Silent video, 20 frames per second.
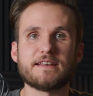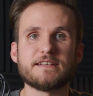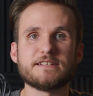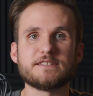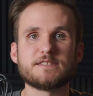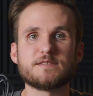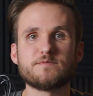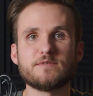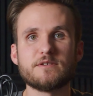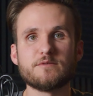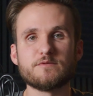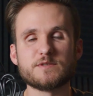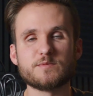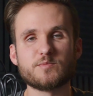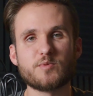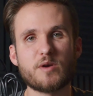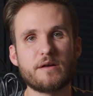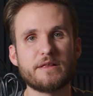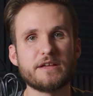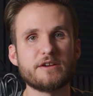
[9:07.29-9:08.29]
It was
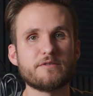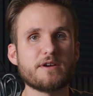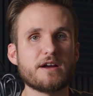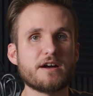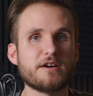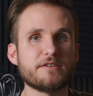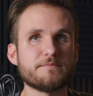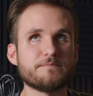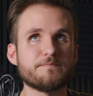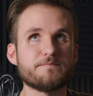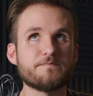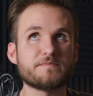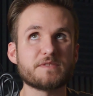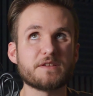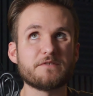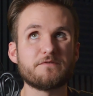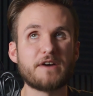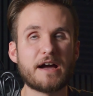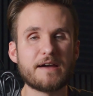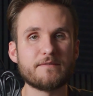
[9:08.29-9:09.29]
probably around
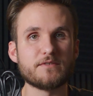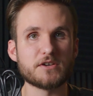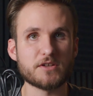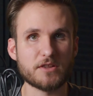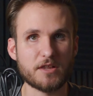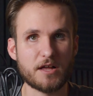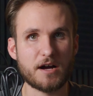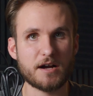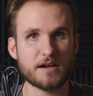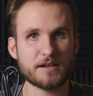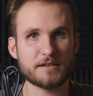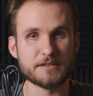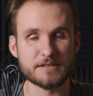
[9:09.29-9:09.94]
5 o'clock.